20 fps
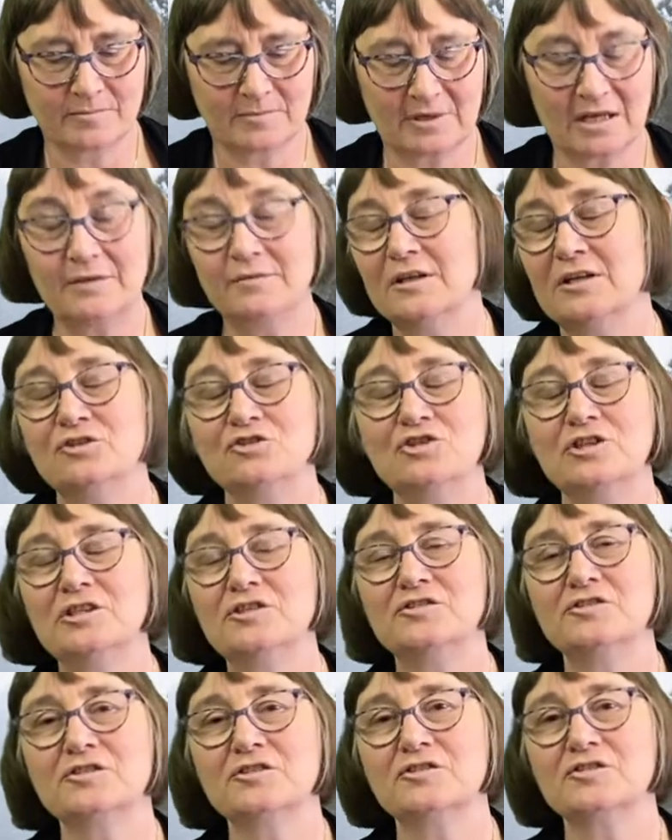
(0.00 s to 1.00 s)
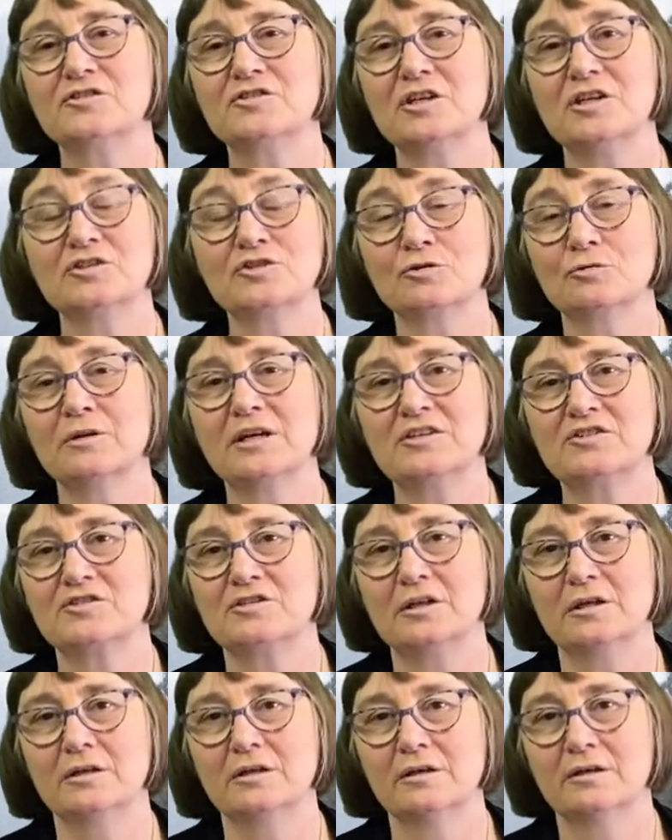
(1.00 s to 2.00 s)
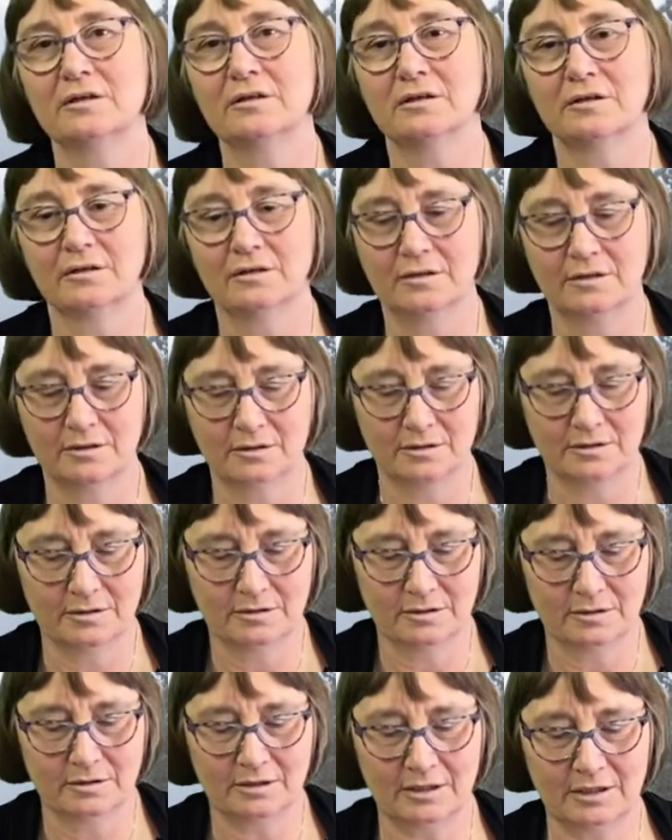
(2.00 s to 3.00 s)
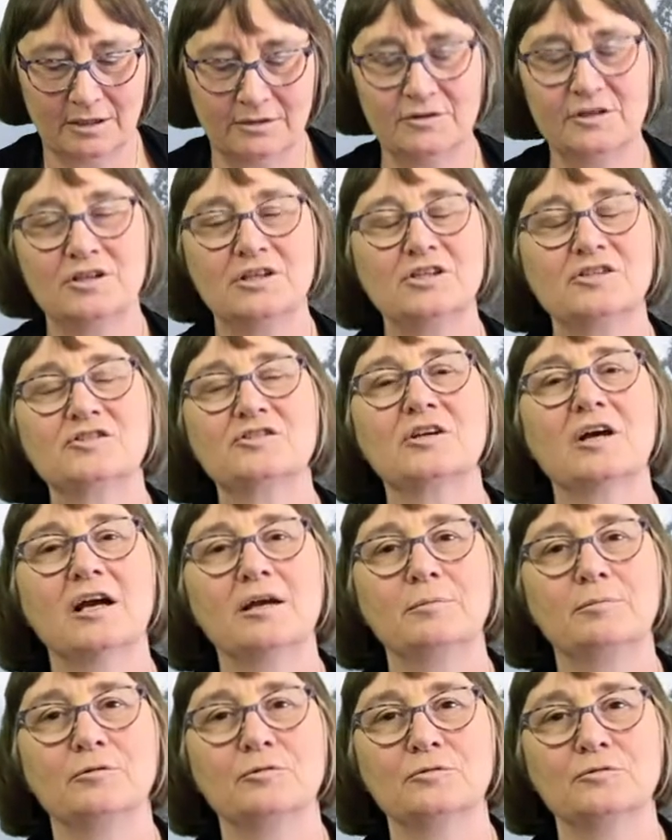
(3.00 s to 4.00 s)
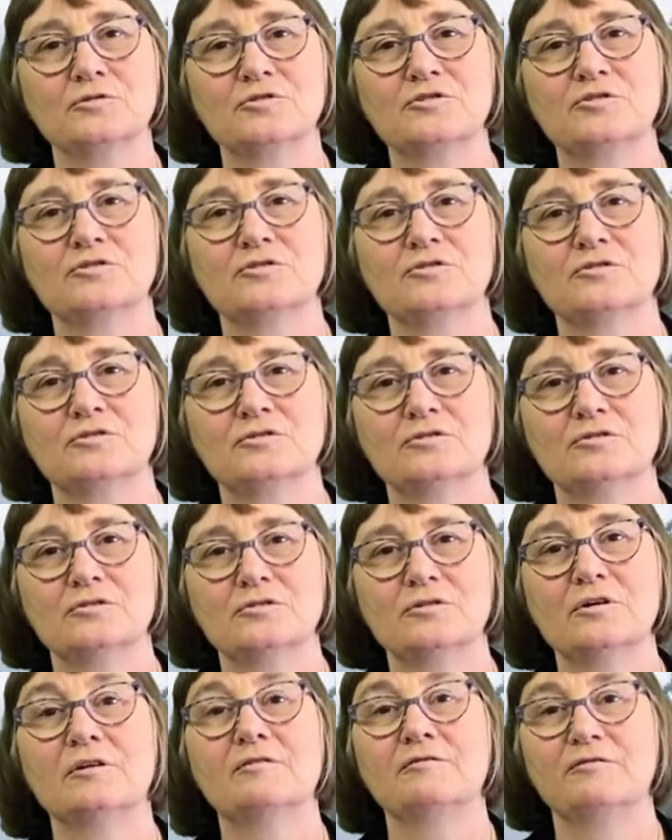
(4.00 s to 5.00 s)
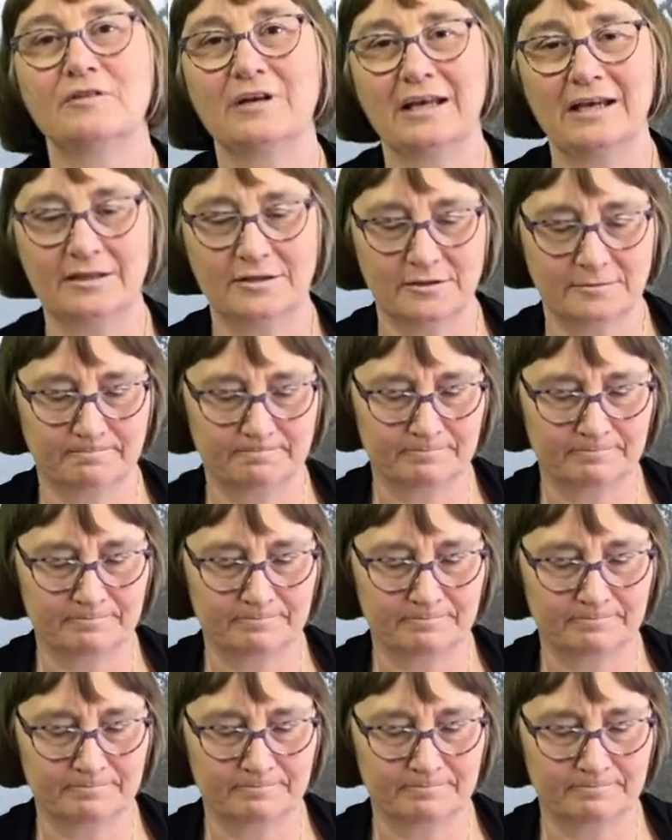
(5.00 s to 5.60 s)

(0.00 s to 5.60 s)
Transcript: And then Jesus is arrested and the disciples fled.